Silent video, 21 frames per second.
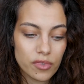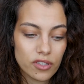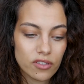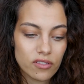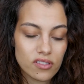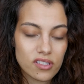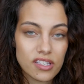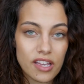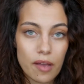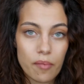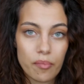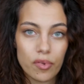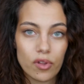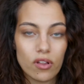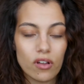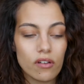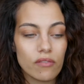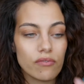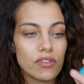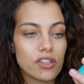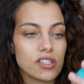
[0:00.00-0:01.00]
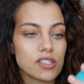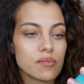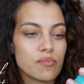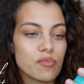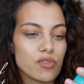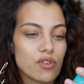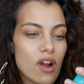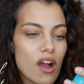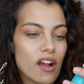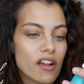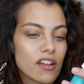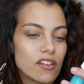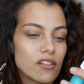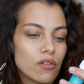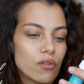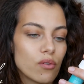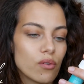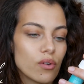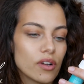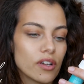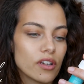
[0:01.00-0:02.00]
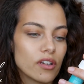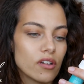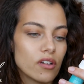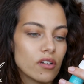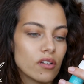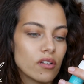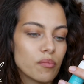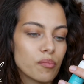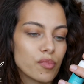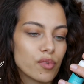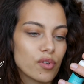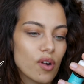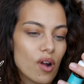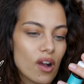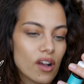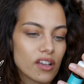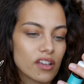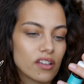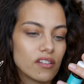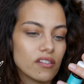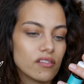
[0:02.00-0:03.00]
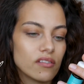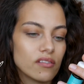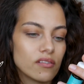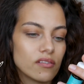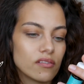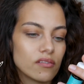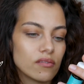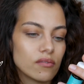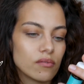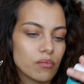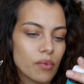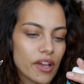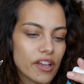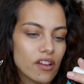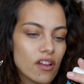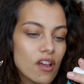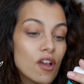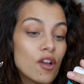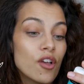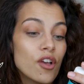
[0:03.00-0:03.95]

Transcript: little sample of this Moroccan oil, Moroccan, wait,